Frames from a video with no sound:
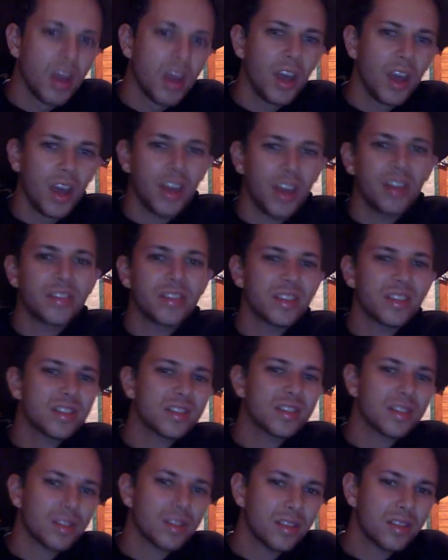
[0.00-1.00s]
In addition
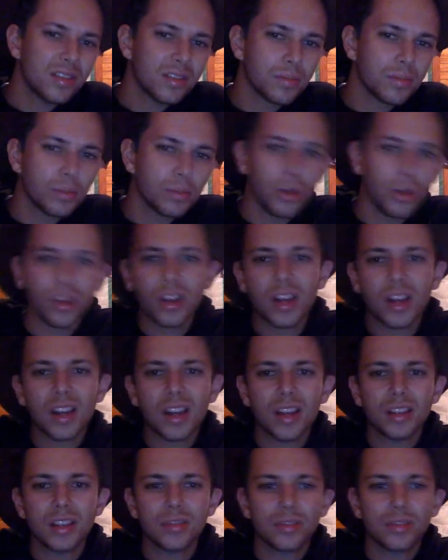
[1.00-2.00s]
to this, blogging
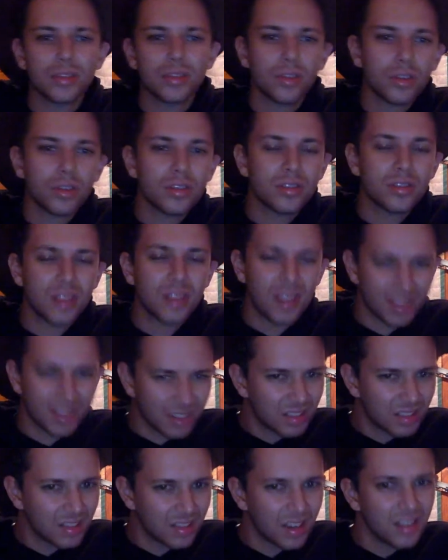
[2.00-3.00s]
allows for students to
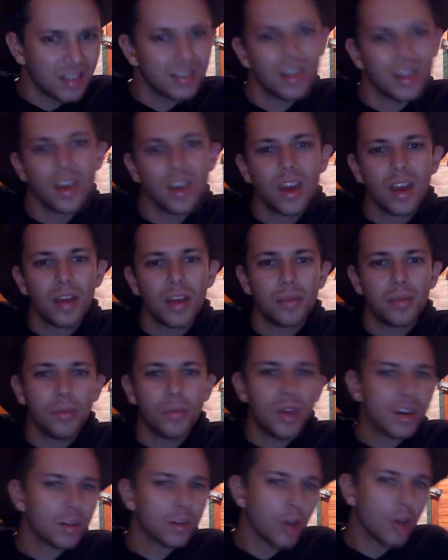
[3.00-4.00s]
exercise
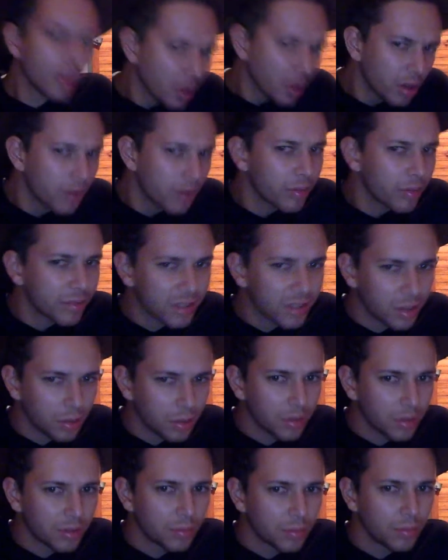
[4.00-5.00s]
metacognitive
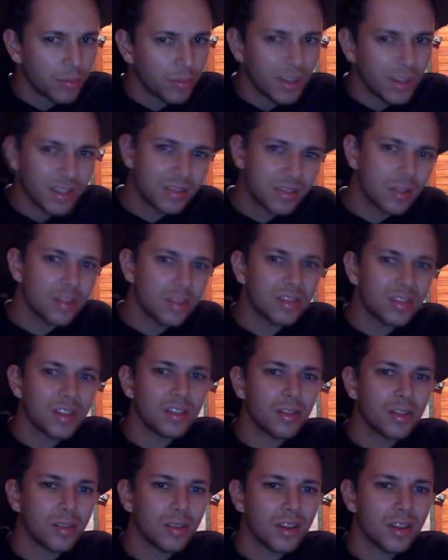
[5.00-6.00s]
skills, as students can
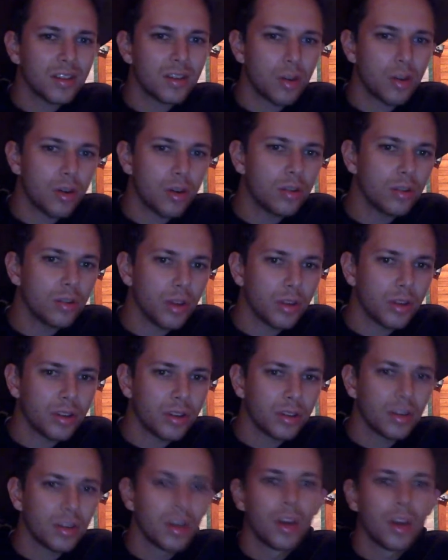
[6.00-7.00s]
direct their own
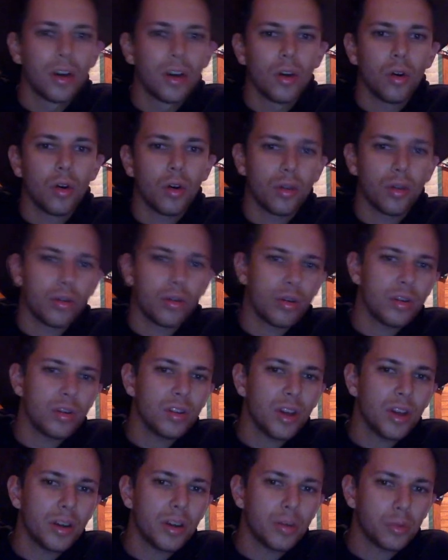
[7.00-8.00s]
learning or their own
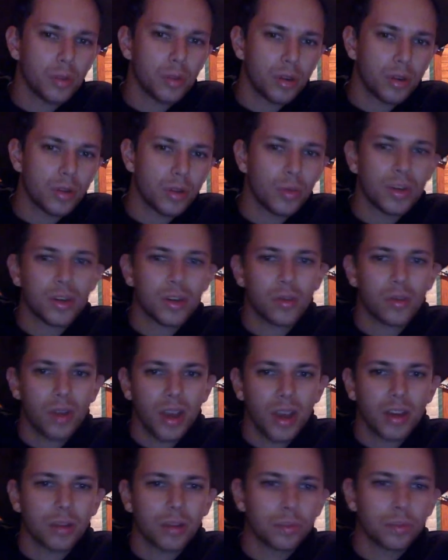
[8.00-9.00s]
line of work when
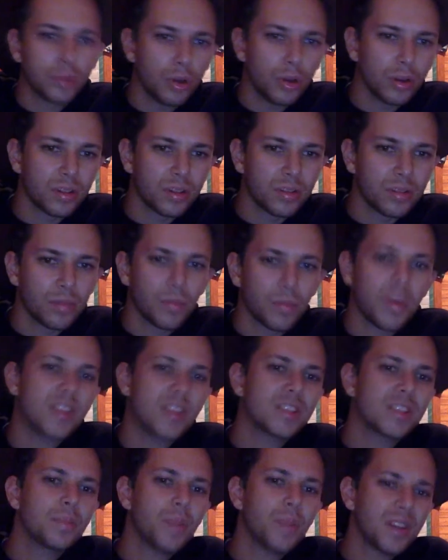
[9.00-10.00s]
creating blogs,
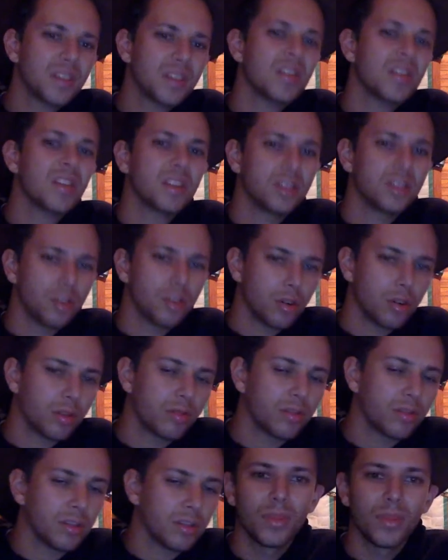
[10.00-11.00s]
especially in
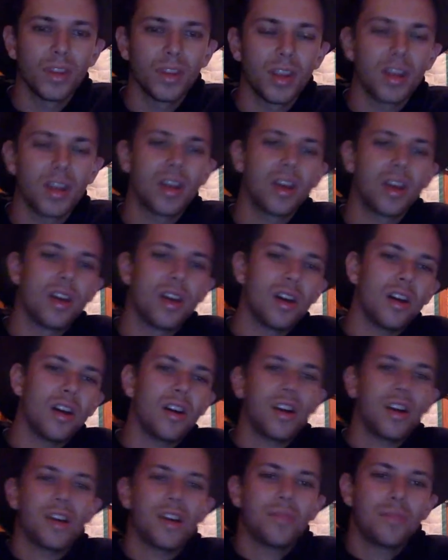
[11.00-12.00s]
geography.
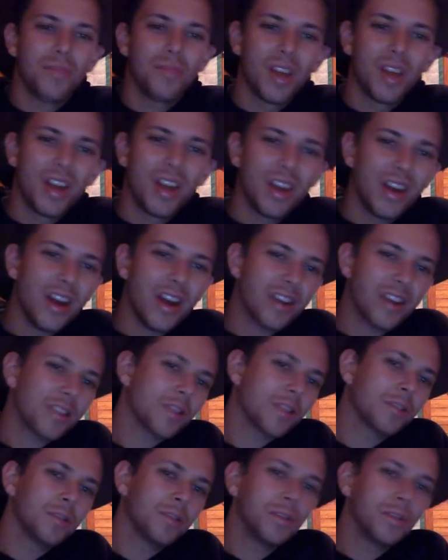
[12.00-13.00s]
Alright, now to
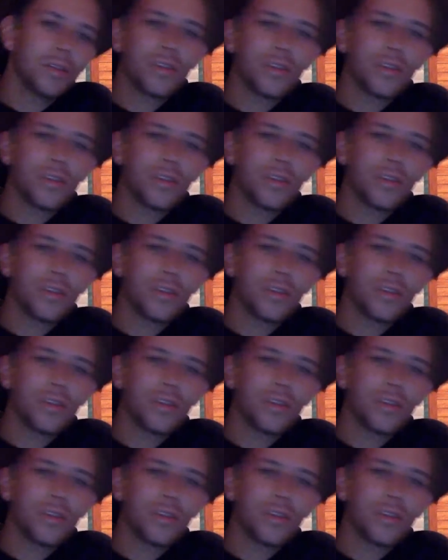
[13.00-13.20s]
conclude